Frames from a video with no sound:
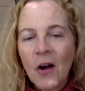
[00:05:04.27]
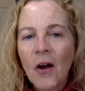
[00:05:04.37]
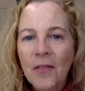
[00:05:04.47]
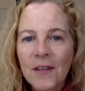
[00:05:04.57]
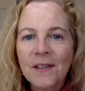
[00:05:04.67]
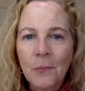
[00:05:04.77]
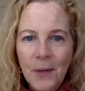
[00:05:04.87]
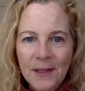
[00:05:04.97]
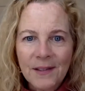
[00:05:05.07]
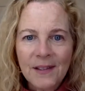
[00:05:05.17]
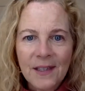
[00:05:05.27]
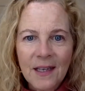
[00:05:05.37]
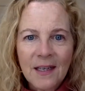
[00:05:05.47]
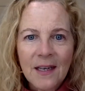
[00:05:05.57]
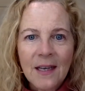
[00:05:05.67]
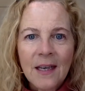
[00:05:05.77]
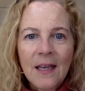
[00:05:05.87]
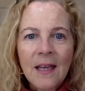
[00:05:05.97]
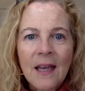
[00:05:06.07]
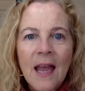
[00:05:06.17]
on this Wednesday,
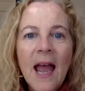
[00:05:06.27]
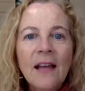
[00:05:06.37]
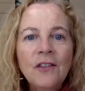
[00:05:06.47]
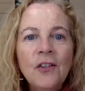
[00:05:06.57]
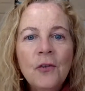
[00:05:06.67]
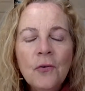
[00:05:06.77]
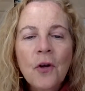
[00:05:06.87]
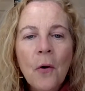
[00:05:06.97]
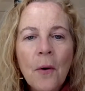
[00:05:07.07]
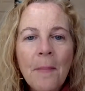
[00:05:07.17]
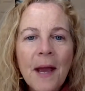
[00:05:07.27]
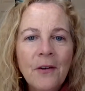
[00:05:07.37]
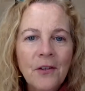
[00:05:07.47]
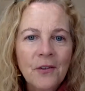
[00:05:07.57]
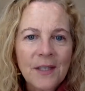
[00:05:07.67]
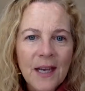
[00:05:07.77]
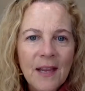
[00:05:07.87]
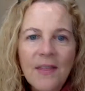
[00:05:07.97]
as you go about your day,